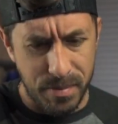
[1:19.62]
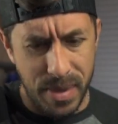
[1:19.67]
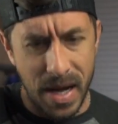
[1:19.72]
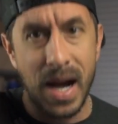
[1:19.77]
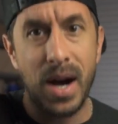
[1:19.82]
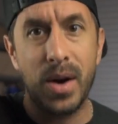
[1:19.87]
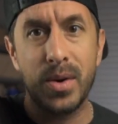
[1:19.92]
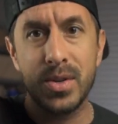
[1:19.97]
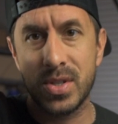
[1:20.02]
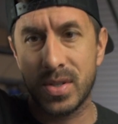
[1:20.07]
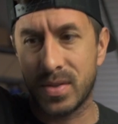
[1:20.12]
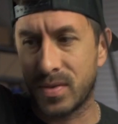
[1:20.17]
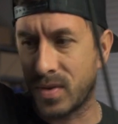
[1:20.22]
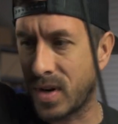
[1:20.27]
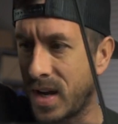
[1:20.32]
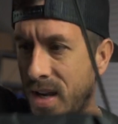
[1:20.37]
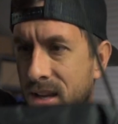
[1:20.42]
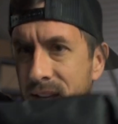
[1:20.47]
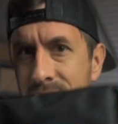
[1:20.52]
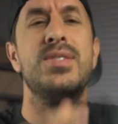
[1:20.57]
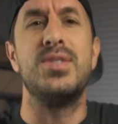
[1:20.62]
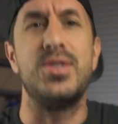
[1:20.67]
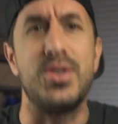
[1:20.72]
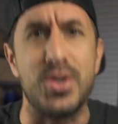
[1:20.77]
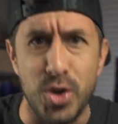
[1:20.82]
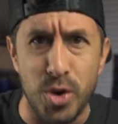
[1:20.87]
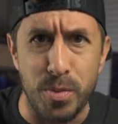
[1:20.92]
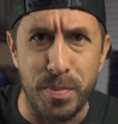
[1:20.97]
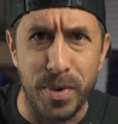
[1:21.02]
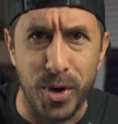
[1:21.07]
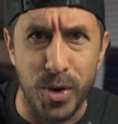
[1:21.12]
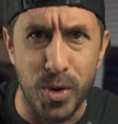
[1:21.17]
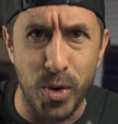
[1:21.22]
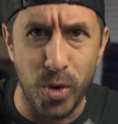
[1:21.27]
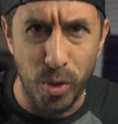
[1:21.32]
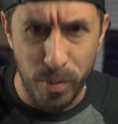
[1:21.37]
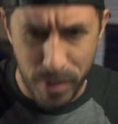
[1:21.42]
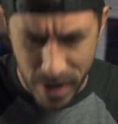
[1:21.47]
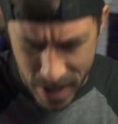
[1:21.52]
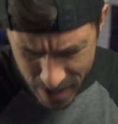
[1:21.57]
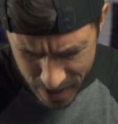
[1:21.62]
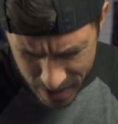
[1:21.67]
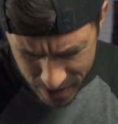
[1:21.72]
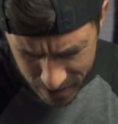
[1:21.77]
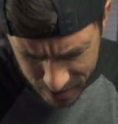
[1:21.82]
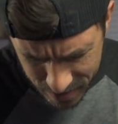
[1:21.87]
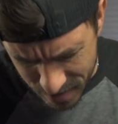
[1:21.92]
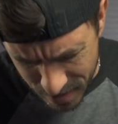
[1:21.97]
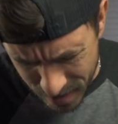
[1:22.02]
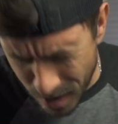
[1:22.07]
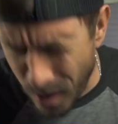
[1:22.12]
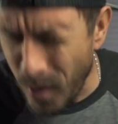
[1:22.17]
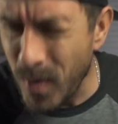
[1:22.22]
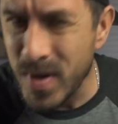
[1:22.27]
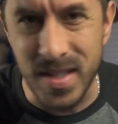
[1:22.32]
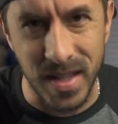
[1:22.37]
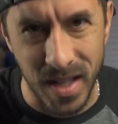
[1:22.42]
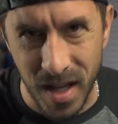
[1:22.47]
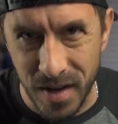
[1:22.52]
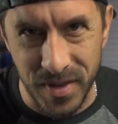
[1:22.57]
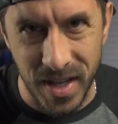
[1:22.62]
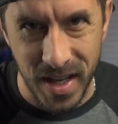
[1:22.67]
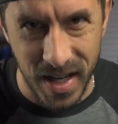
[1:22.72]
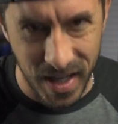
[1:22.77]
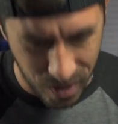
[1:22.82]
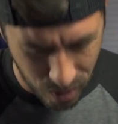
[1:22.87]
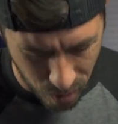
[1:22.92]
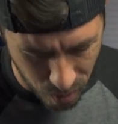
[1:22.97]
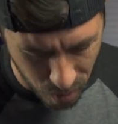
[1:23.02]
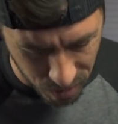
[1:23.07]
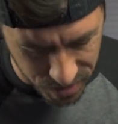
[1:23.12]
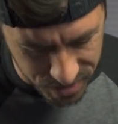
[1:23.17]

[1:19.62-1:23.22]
pouch, right? Super cool bag. I always love getting cool